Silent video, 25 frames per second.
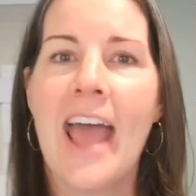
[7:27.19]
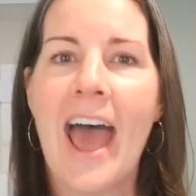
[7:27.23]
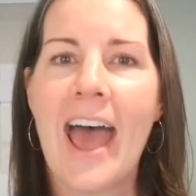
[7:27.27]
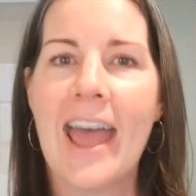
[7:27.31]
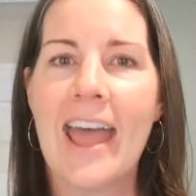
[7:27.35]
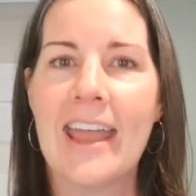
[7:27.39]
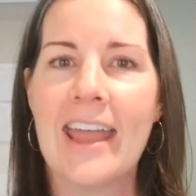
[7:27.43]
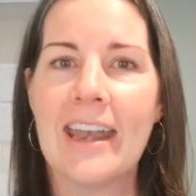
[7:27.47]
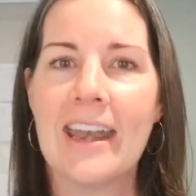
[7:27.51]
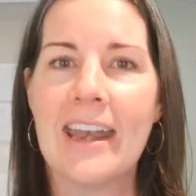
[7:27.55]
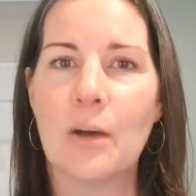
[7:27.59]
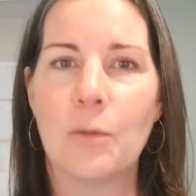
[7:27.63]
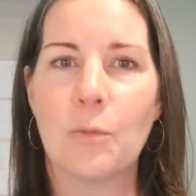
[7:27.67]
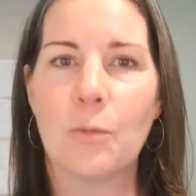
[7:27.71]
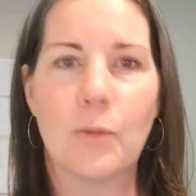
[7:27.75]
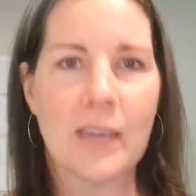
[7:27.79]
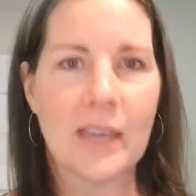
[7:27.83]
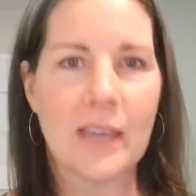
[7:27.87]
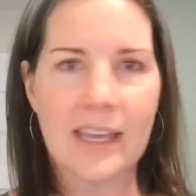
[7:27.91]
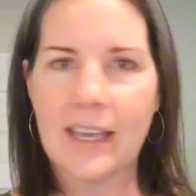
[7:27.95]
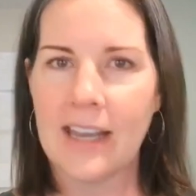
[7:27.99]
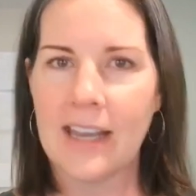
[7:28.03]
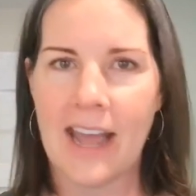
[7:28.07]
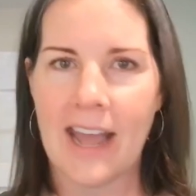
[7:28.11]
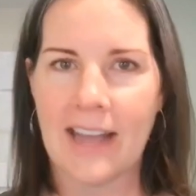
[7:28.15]
And
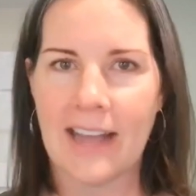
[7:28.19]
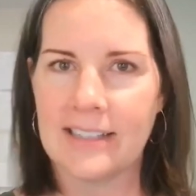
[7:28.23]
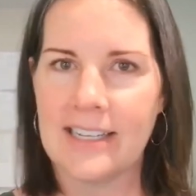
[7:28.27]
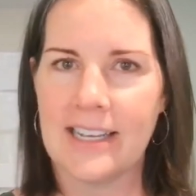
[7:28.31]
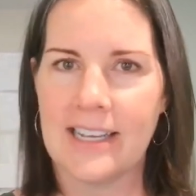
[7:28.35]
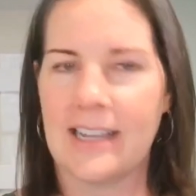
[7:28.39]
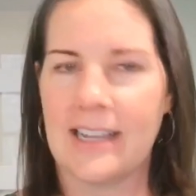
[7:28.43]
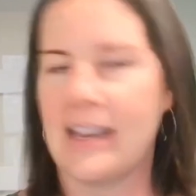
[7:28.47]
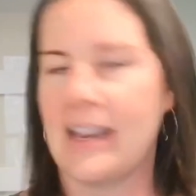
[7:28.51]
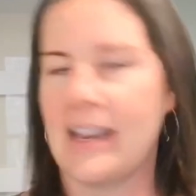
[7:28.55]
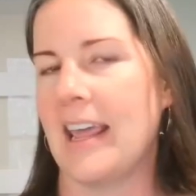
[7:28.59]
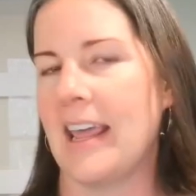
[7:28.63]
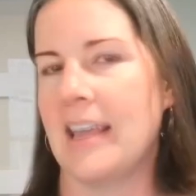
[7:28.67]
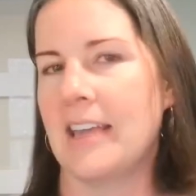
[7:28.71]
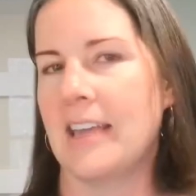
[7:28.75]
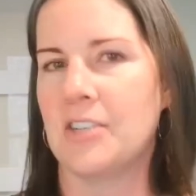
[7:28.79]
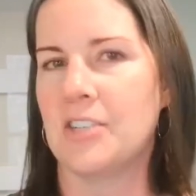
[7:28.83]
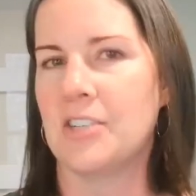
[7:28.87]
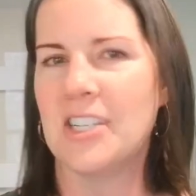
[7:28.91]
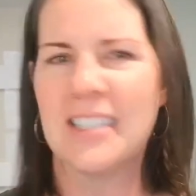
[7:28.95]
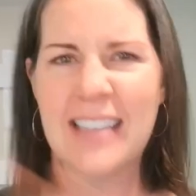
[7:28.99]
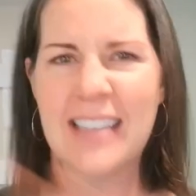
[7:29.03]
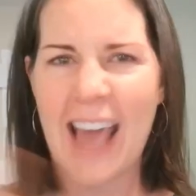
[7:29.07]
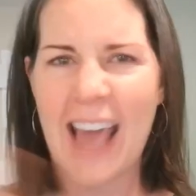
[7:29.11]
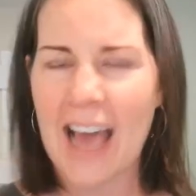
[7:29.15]
we connected, and
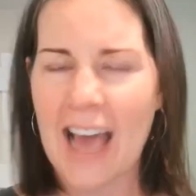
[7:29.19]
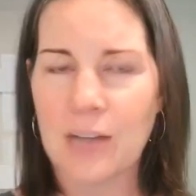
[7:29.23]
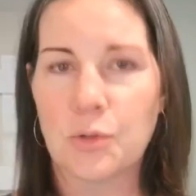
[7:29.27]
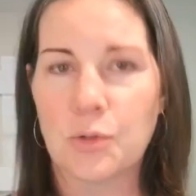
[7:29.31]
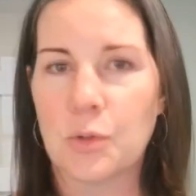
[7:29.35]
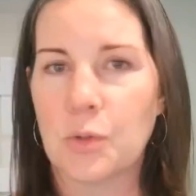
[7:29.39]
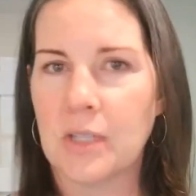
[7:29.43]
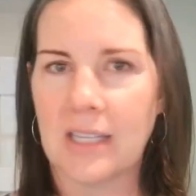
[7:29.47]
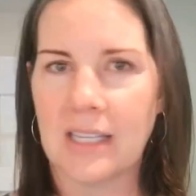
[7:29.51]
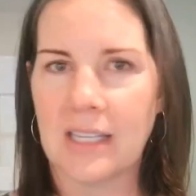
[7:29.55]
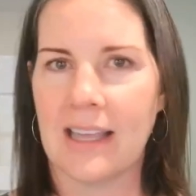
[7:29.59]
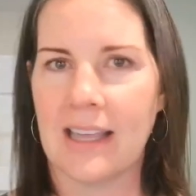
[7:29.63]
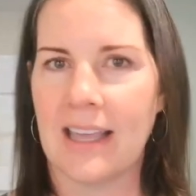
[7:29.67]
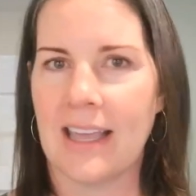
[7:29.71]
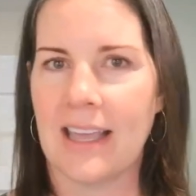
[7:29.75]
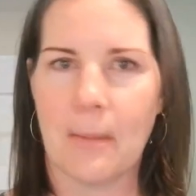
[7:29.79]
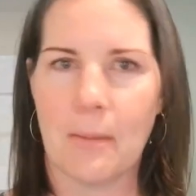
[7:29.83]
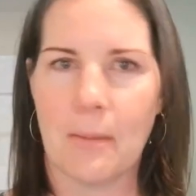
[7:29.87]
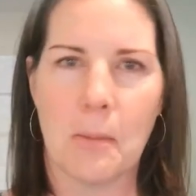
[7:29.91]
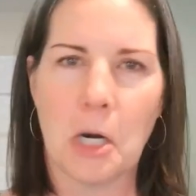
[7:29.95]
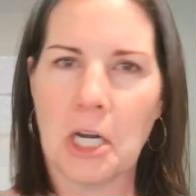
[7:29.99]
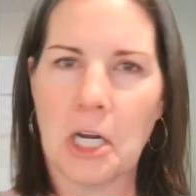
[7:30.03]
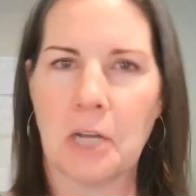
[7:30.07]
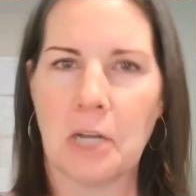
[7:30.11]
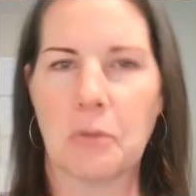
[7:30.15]
just casually, like a
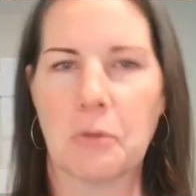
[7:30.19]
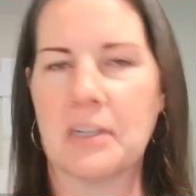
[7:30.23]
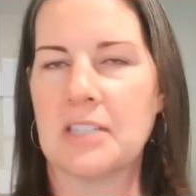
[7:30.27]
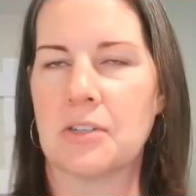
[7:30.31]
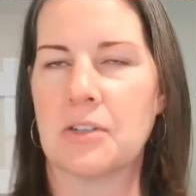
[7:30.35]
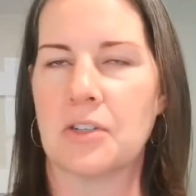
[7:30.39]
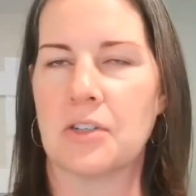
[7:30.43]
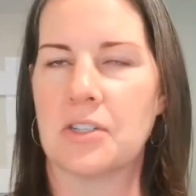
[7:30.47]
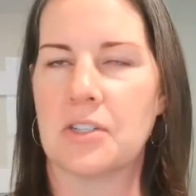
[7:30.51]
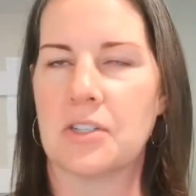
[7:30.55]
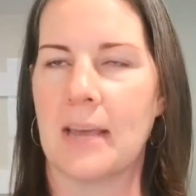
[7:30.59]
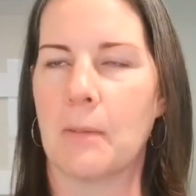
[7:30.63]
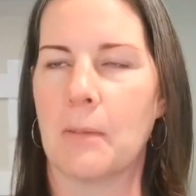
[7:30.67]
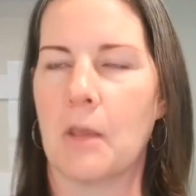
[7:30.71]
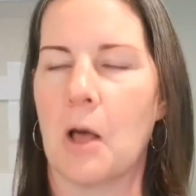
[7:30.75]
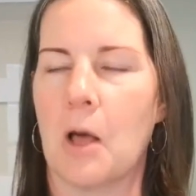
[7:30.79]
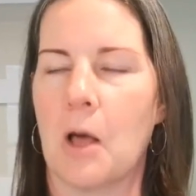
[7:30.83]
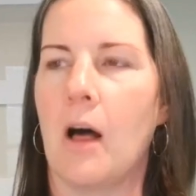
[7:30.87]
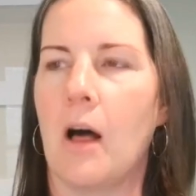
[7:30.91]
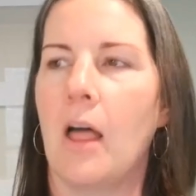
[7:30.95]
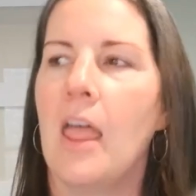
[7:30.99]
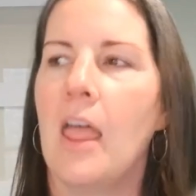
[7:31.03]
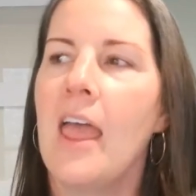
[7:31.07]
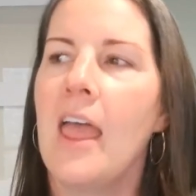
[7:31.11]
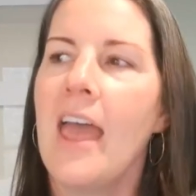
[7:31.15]
market research type
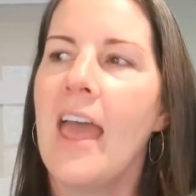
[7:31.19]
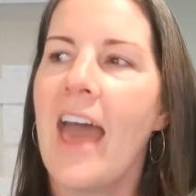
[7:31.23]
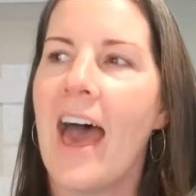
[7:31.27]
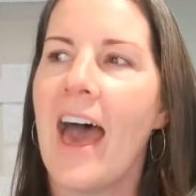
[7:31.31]
call.